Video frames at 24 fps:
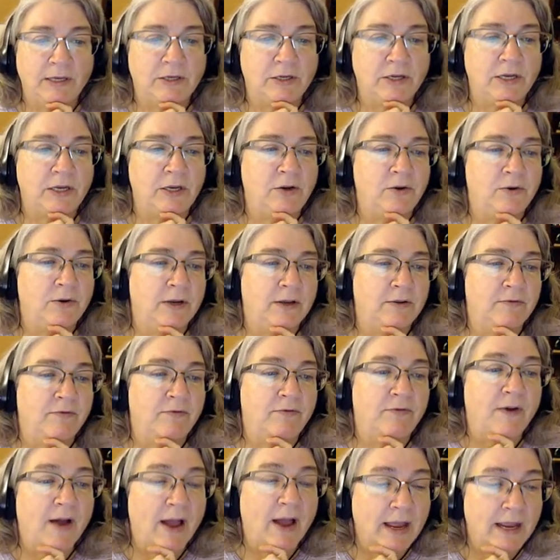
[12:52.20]
You can
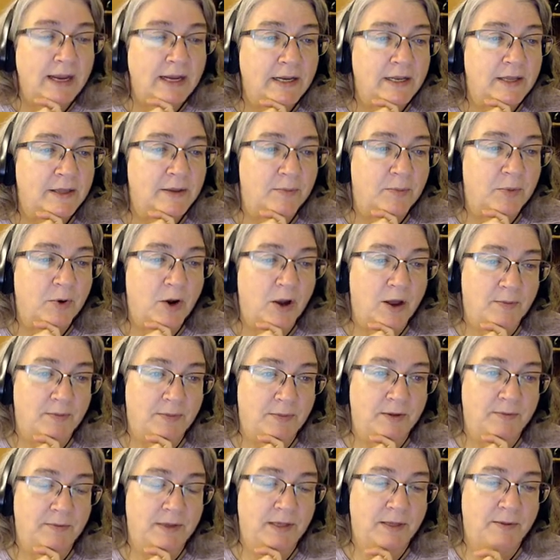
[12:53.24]
find the
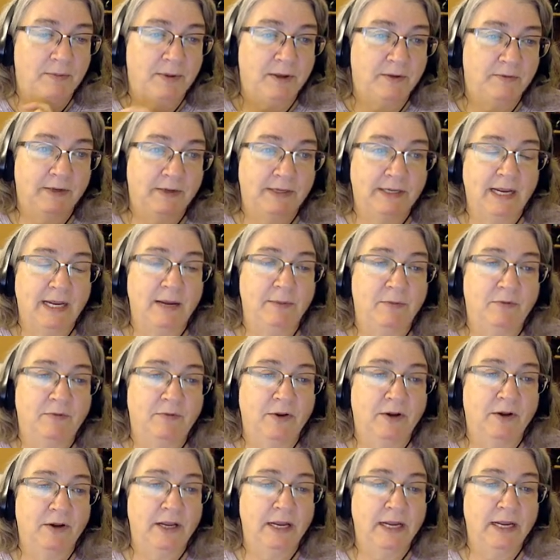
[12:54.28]
problem in the pivot table
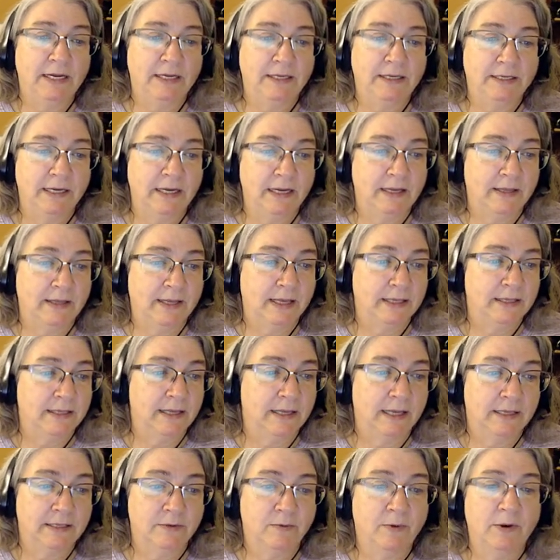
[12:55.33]
very easy.
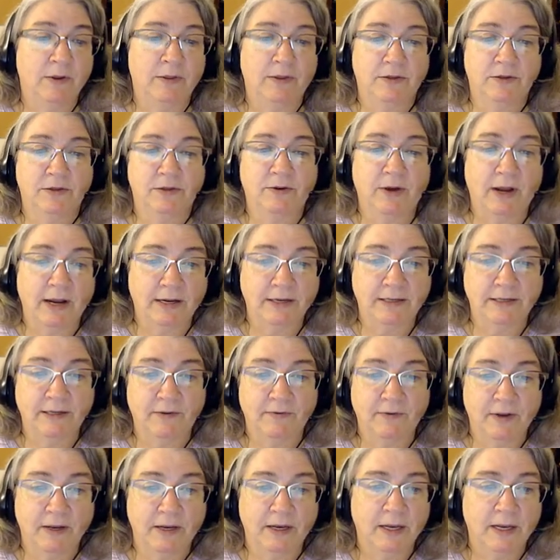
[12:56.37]
That's one of the strengths
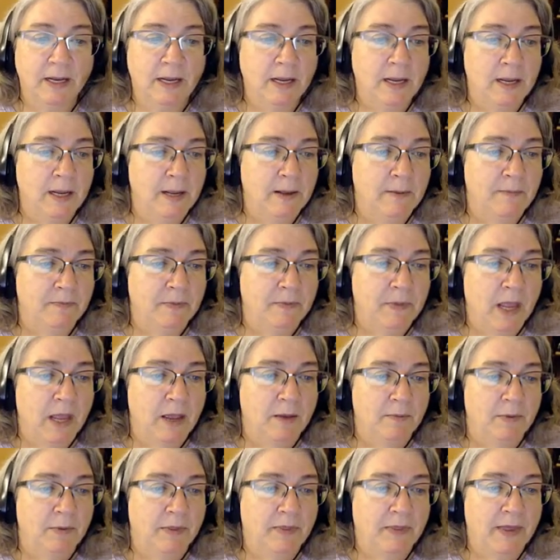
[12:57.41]
of it.
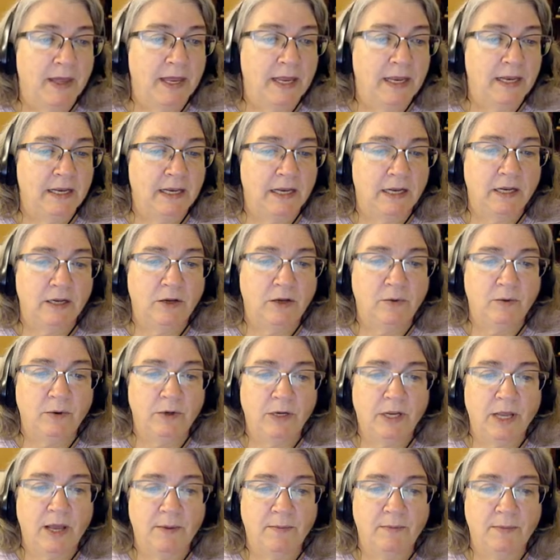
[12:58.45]
But then you
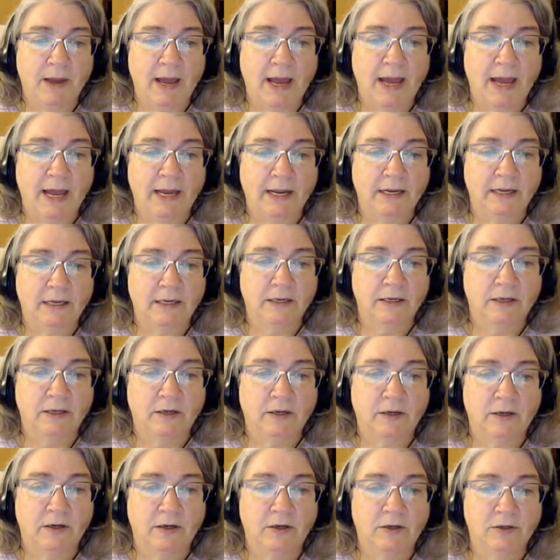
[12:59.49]
would come back
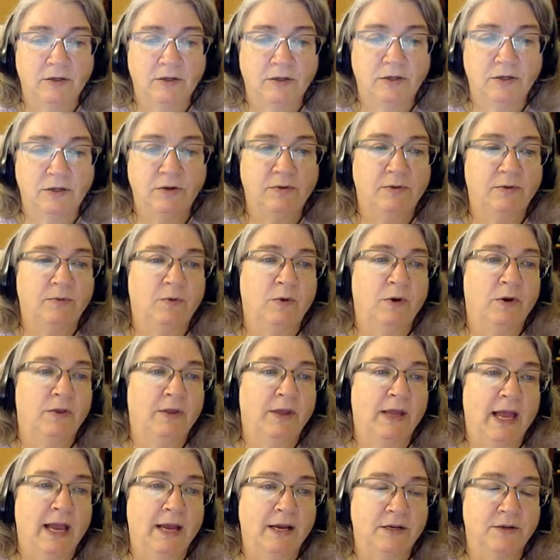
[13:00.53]
to where
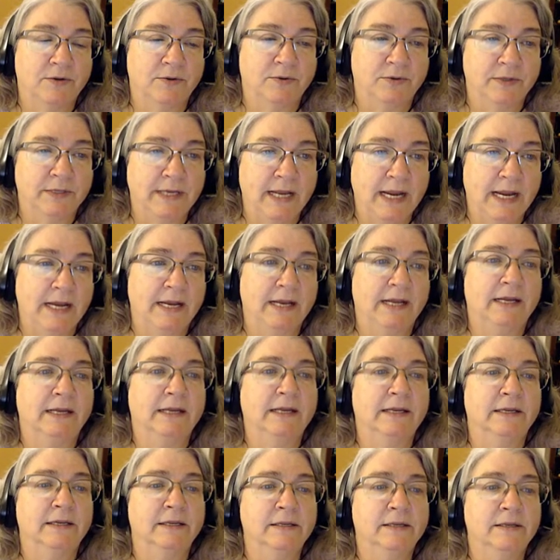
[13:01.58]
the actual data
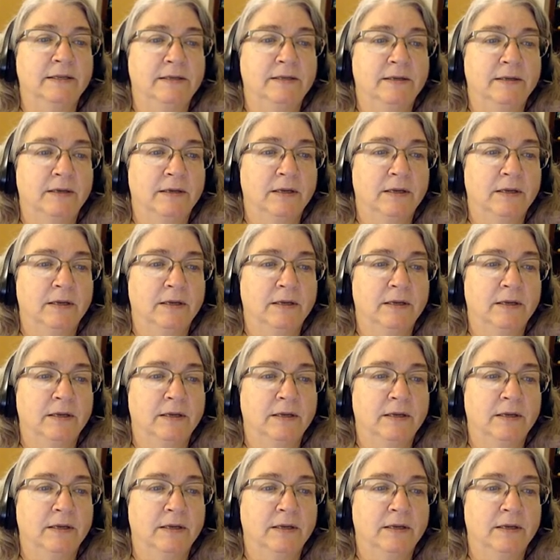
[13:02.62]
is,